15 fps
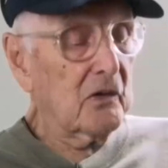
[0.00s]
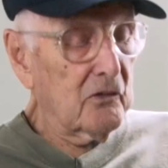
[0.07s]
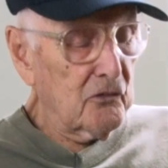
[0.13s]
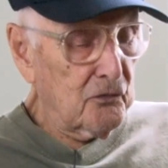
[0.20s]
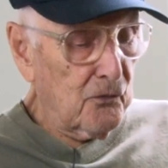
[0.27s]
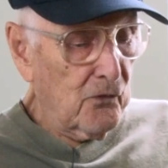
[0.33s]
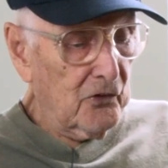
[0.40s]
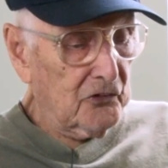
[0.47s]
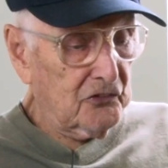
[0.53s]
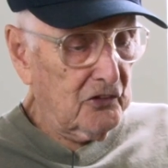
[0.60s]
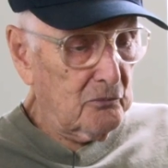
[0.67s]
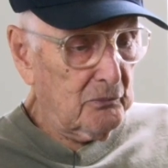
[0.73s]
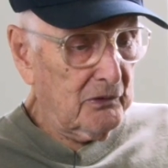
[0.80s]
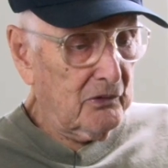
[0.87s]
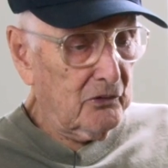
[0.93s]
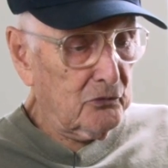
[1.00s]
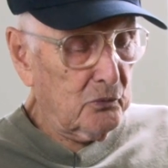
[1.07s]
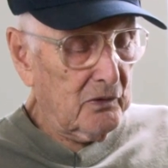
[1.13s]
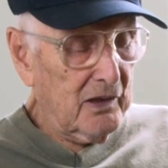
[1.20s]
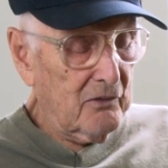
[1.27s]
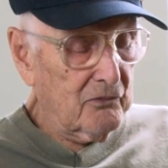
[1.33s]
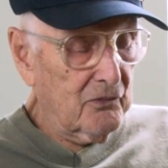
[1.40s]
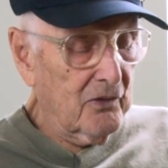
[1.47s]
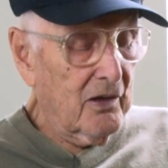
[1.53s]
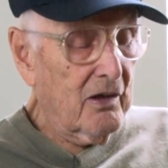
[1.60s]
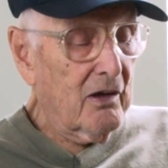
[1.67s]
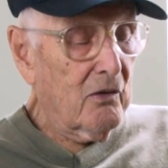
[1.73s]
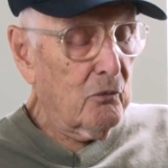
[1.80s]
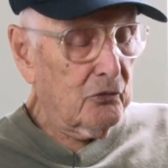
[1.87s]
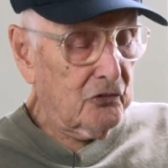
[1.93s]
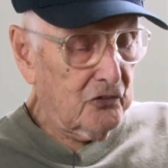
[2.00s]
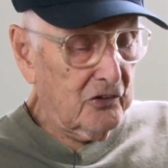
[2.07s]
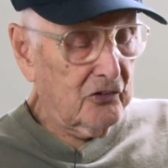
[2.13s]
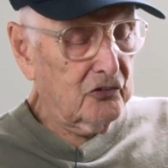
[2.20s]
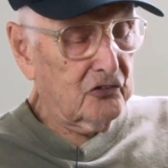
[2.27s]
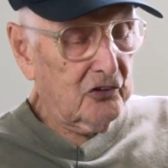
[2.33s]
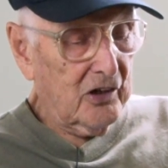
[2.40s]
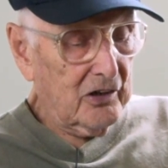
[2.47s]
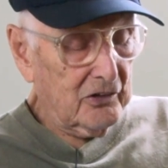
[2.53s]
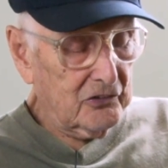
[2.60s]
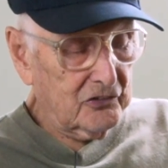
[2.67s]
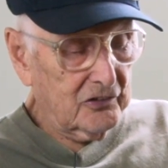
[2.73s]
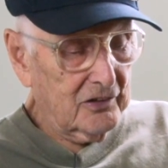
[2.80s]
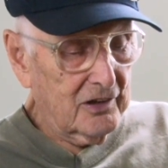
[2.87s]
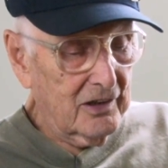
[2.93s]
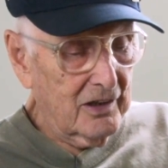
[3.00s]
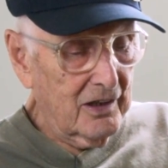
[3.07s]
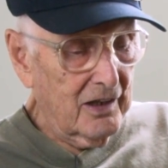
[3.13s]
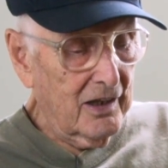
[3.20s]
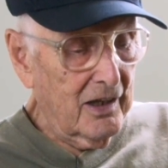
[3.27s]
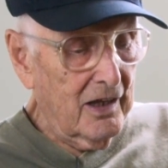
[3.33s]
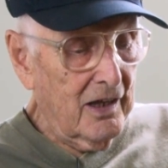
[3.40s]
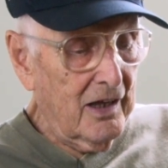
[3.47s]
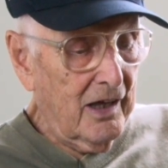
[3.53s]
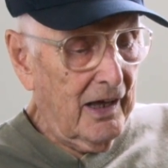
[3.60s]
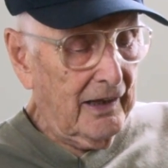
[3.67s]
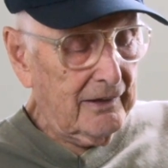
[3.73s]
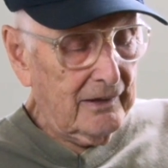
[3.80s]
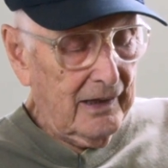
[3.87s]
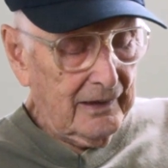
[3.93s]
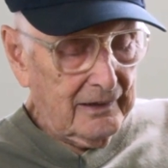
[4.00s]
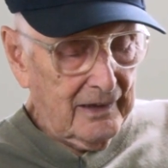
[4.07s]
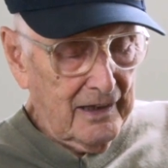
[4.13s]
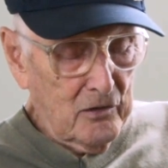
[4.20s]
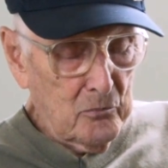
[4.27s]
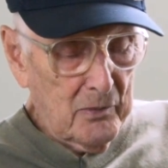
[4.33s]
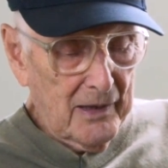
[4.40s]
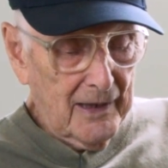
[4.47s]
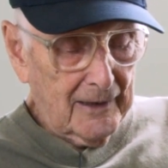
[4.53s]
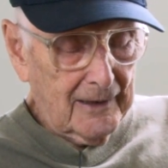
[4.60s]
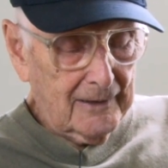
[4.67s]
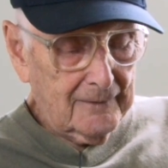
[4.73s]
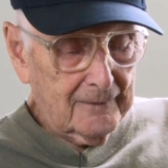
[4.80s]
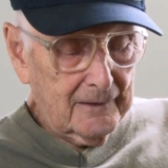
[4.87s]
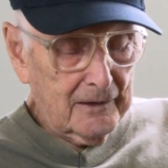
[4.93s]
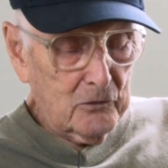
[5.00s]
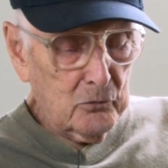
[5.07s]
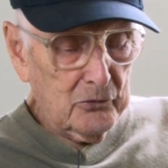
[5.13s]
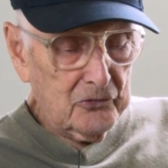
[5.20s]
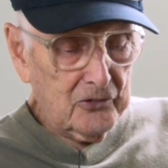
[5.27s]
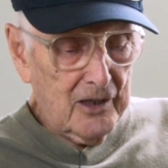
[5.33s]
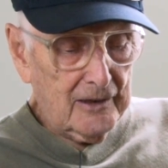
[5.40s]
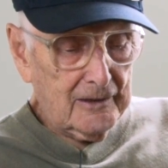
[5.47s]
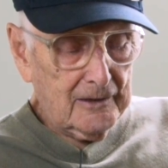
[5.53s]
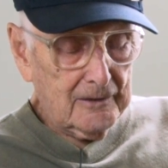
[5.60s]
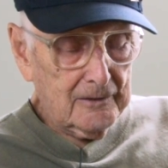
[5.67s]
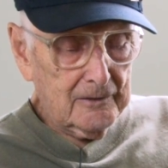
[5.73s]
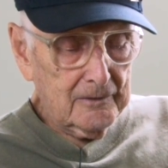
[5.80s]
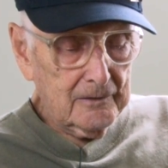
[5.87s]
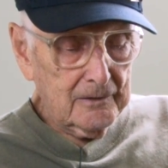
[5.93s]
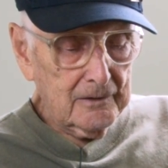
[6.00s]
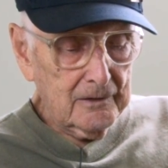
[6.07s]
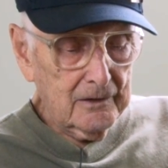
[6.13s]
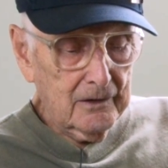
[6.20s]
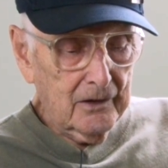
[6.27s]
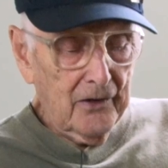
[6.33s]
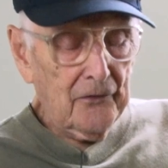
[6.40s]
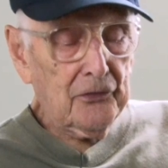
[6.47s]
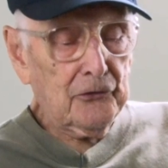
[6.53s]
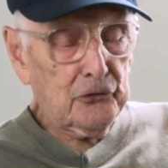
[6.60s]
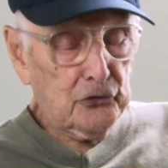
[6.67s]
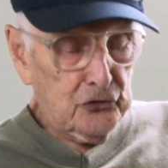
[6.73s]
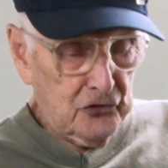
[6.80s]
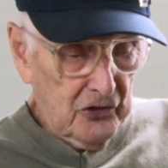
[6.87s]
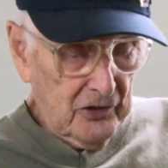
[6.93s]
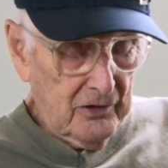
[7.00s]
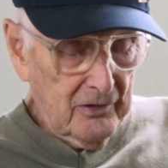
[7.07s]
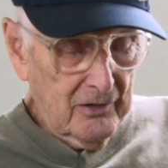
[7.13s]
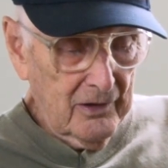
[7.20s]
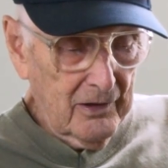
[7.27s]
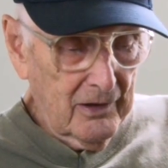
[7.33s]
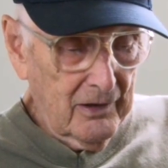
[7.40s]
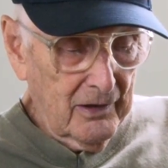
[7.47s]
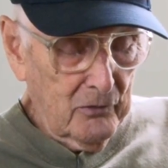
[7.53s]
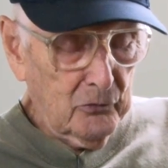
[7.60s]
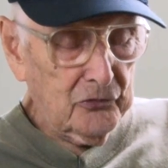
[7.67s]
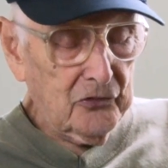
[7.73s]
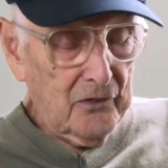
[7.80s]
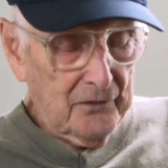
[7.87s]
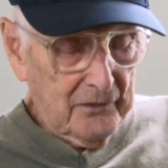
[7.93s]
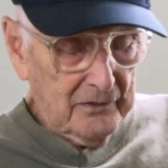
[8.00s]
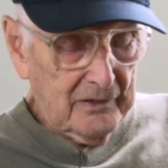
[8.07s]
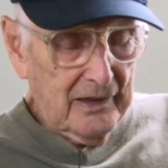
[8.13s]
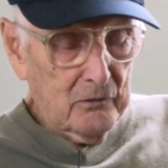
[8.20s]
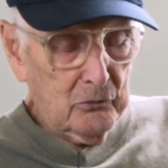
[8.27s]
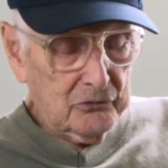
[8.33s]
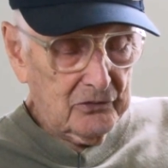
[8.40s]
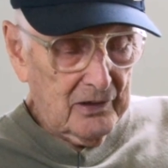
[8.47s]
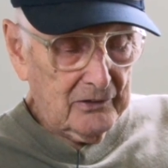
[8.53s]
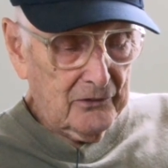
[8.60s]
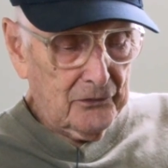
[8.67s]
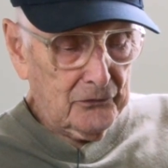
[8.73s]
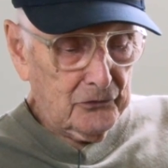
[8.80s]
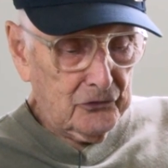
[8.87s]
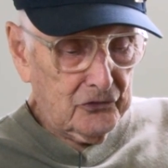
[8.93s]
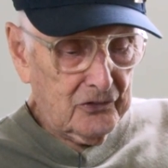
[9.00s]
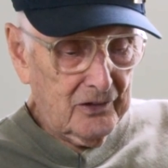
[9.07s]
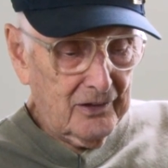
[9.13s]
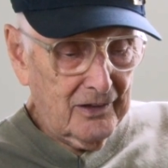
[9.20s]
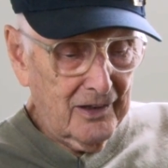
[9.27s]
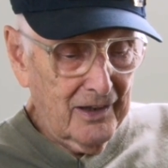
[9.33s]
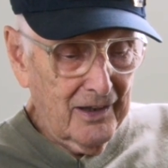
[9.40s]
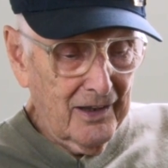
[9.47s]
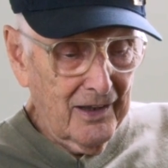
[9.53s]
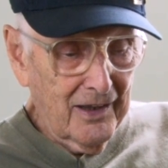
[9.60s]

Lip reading: very fortunate because when I was discharged, I came back, I think it was on a Thursday. The day was on a Thursday.